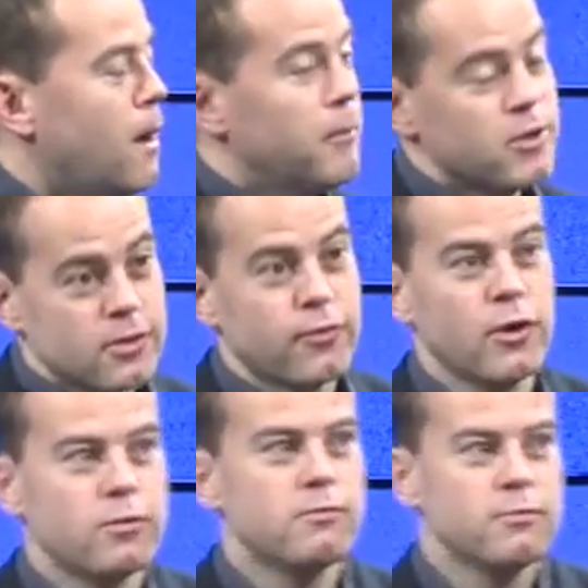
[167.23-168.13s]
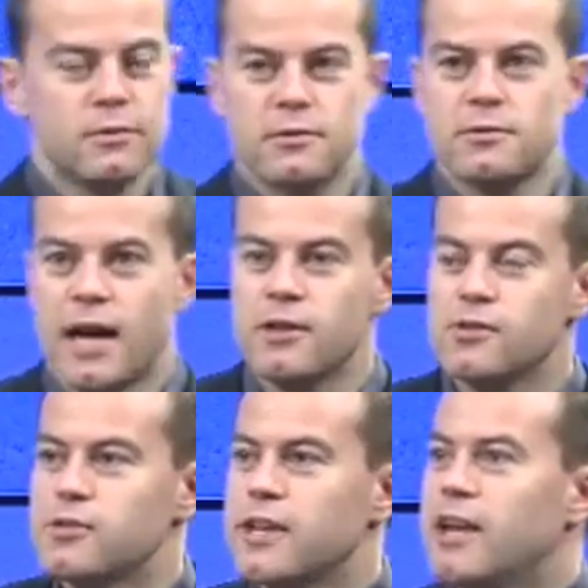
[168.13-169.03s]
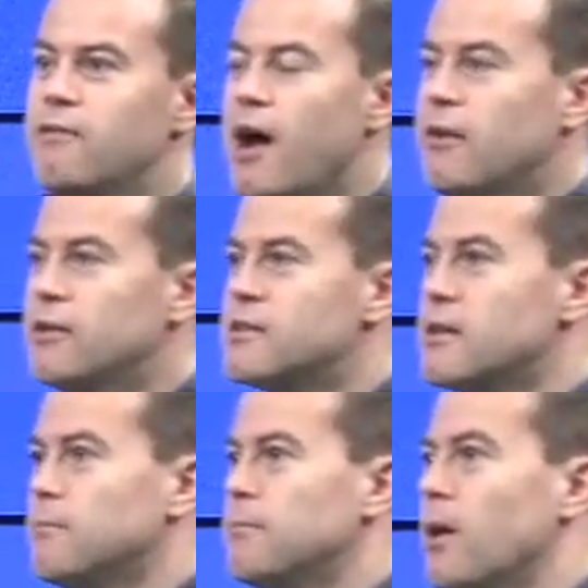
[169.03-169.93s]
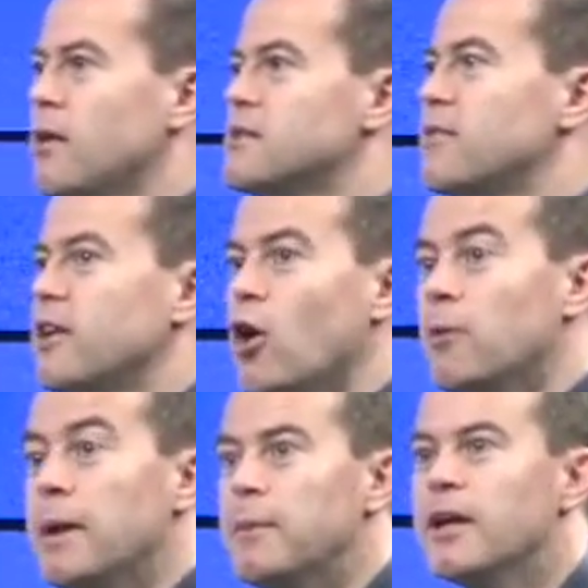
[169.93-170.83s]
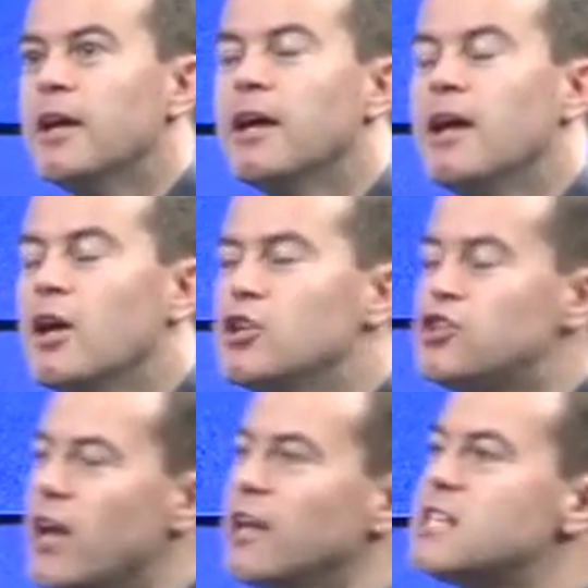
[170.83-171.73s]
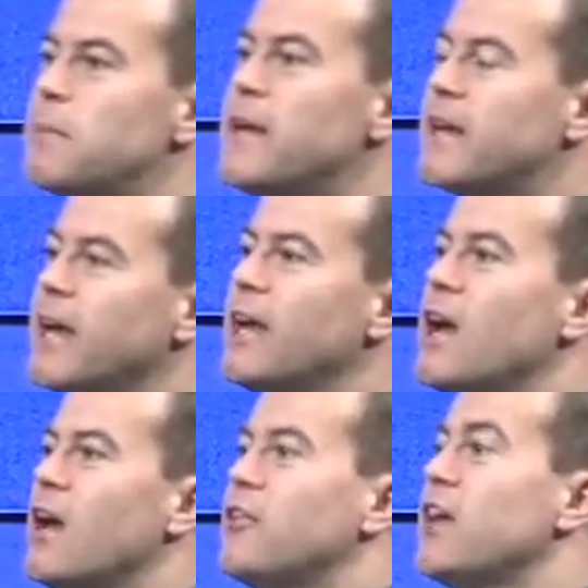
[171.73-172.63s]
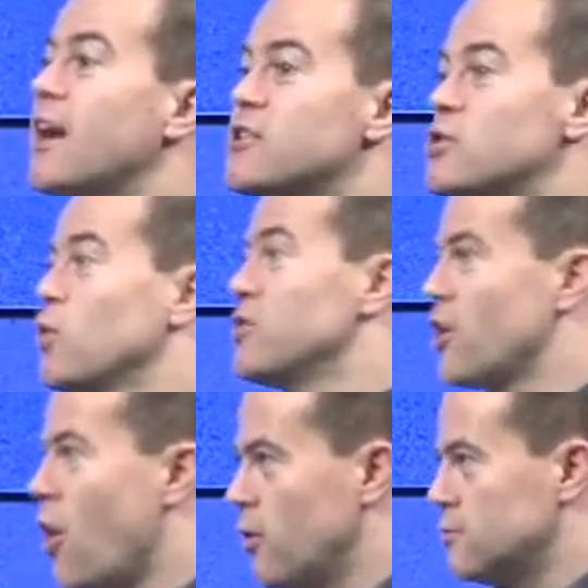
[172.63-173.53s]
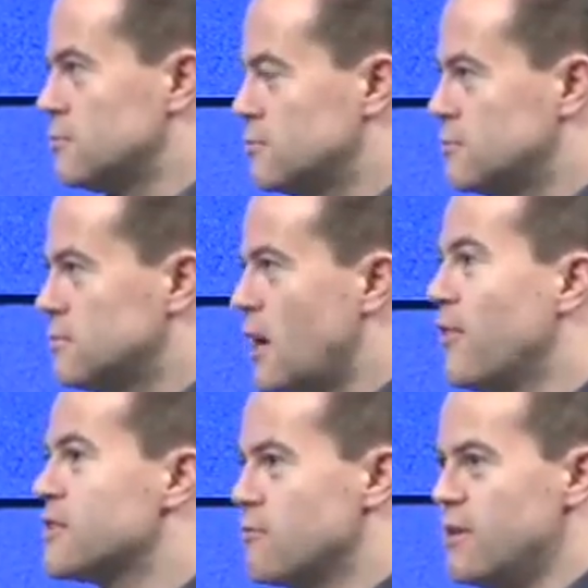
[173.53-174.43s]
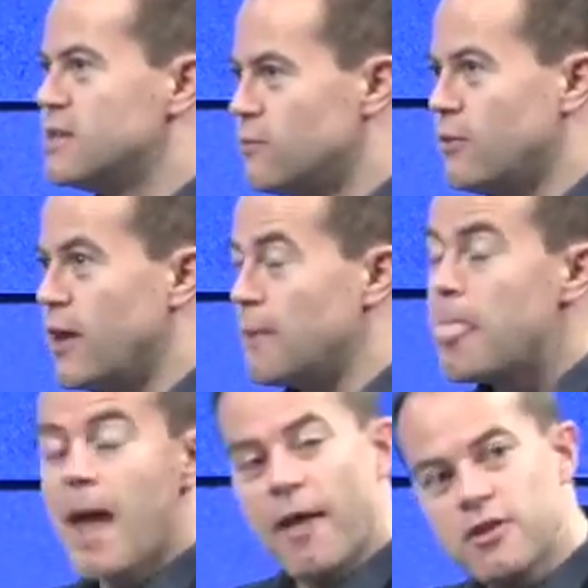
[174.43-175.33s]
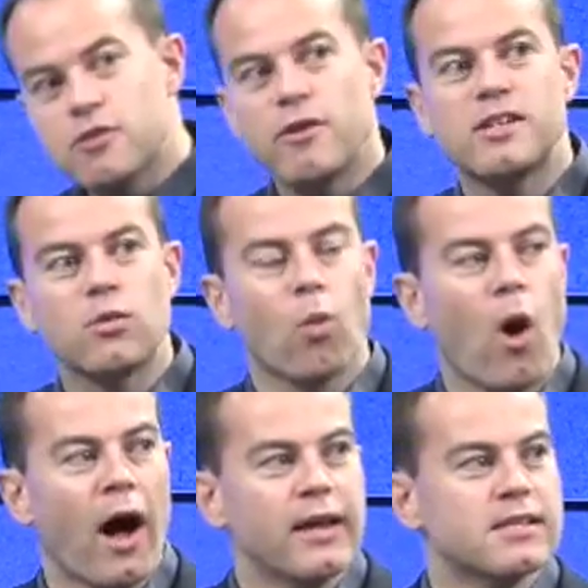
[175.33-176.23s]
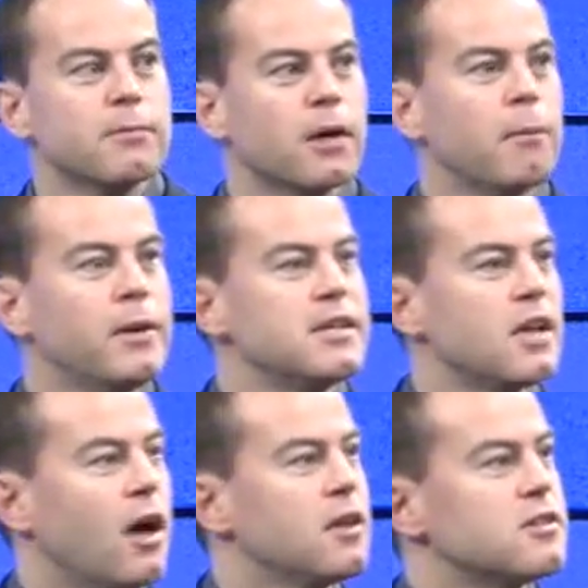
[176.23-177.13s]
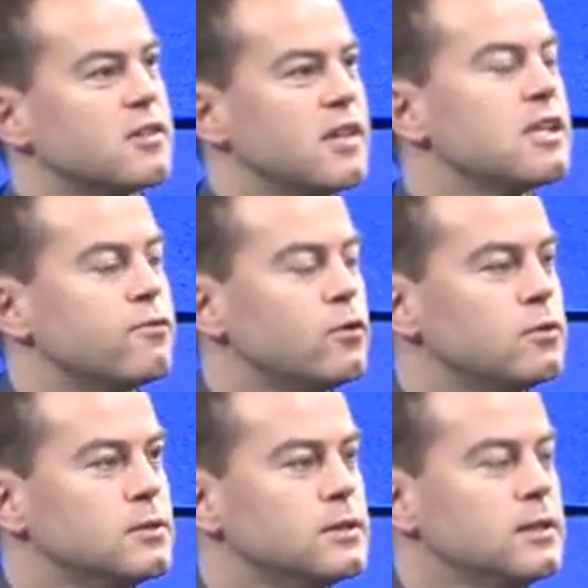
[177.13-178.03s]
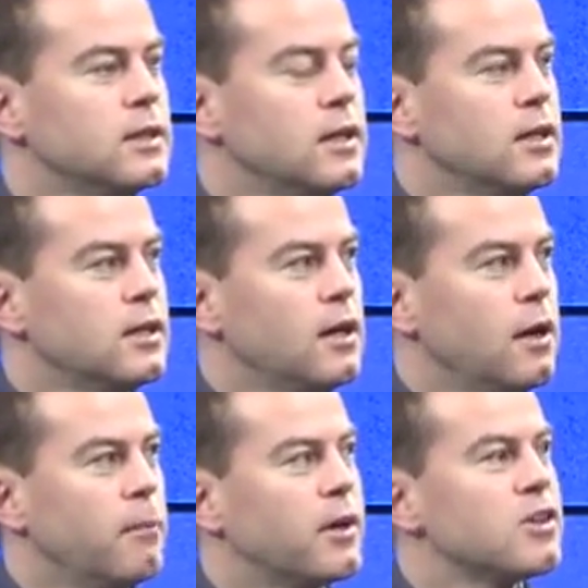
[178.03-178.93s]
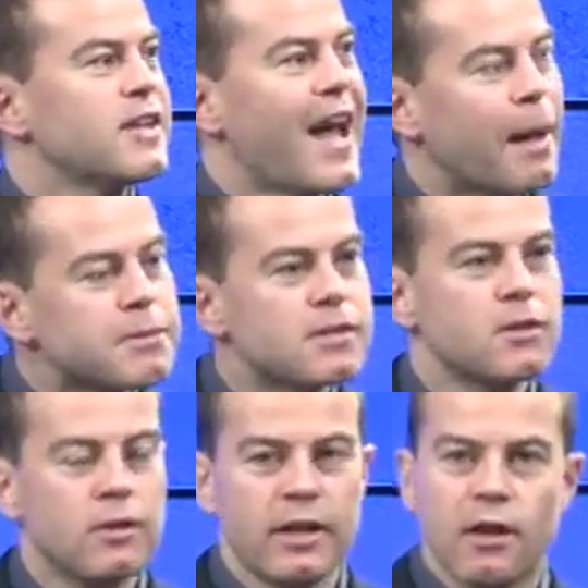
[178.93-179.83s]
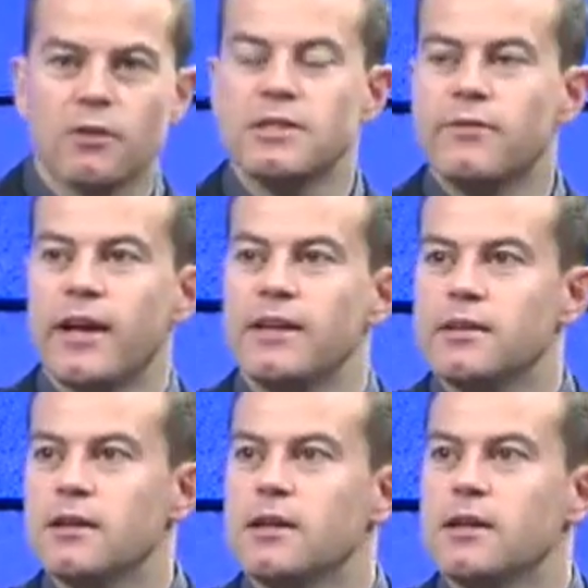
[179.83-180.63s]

I mean, there's a few dinosaurs kicking around in some parts of the economy, but generally speaking, the dinosaurs are gone, and there's a reason for that. And there's a reason why some companies are successful, because they absolutely cultivate